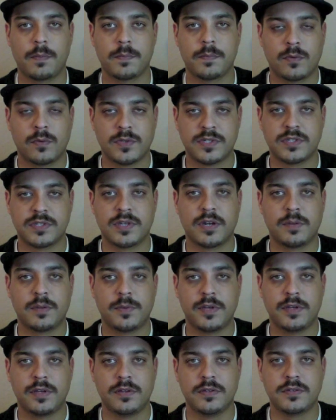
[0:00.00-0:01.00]
which is going to
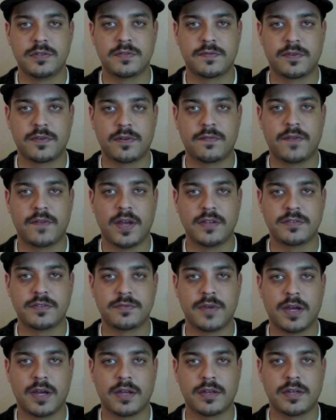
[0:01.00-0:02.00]
be used for
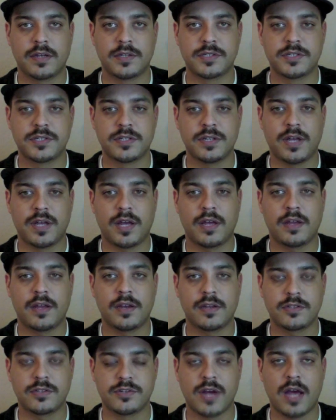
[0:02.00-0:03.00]
face recognition
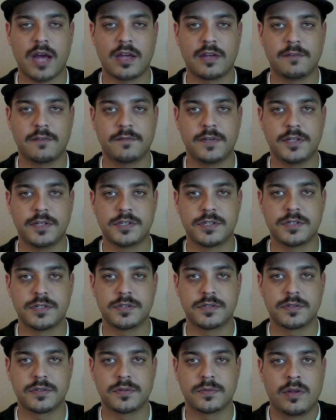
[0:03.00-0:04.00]
and tracking
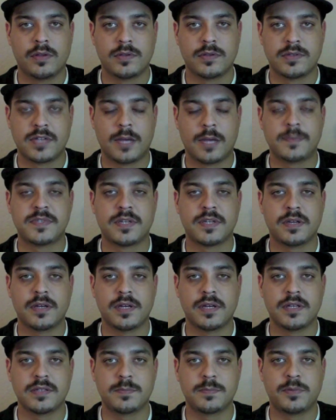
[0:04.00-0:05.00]
features.
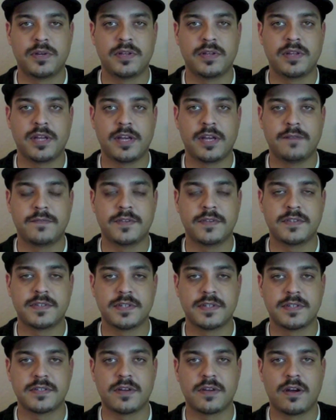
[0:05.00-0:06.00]
Samsung is putting the
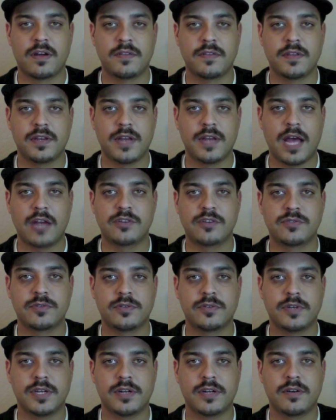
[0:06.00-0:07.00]
emphasis on the
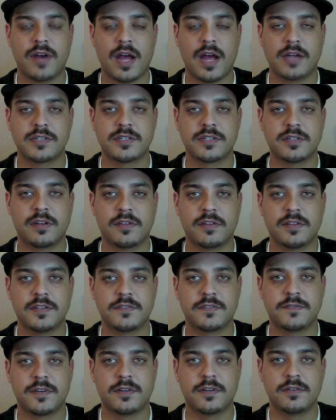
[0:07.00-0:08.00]
natural interaction on
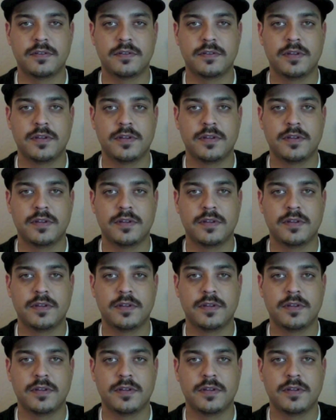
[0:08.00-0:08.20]
this phone.